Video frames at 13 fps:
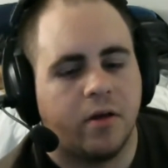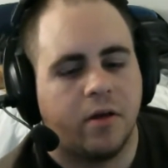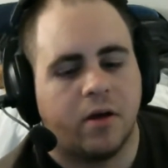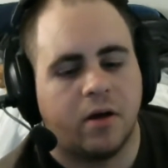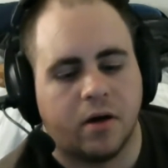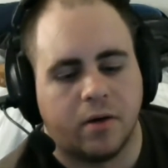
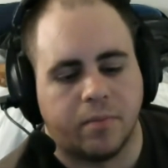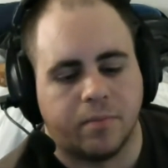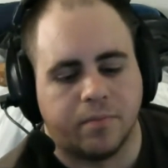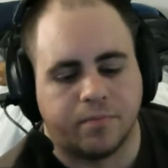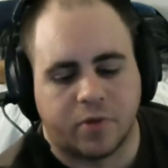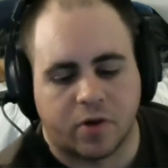
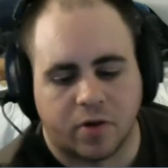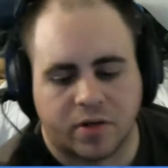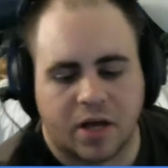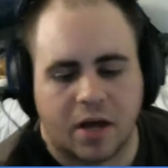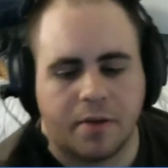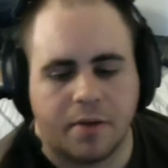There are
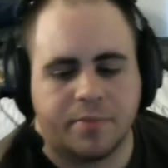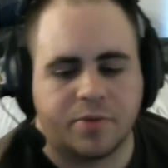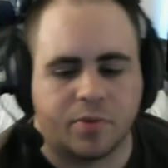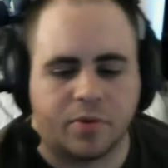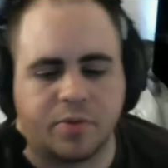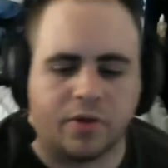times where
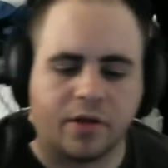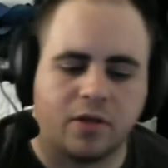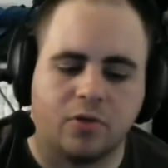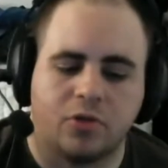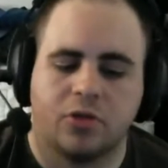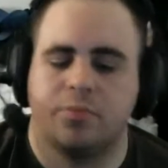you
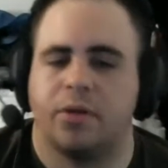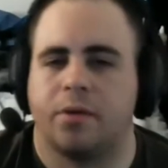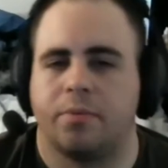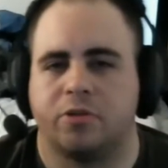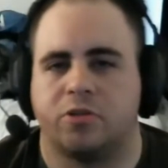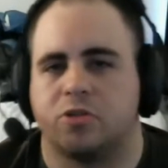should be able
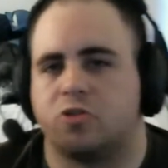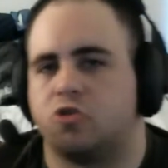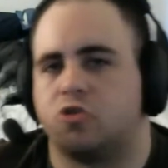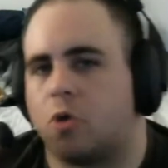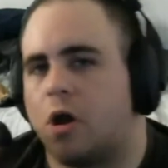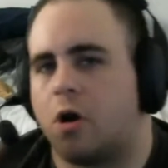to just
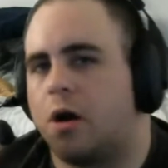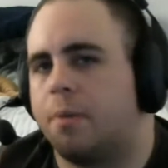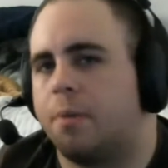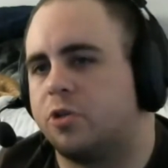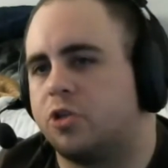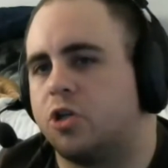drop
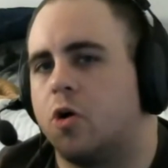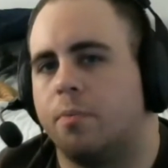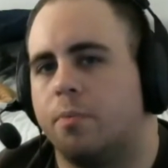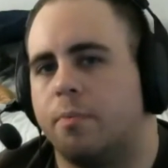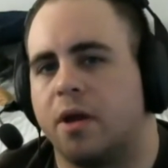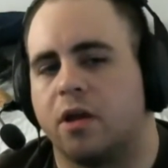the show
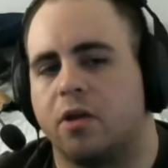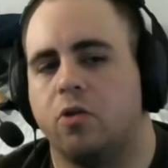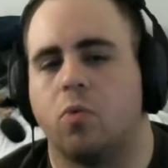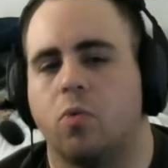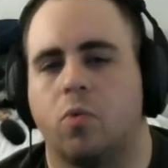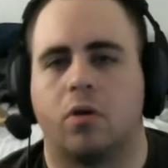and make a new
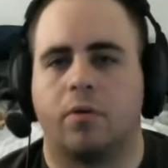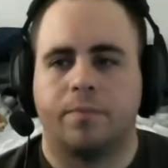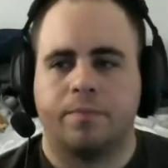one,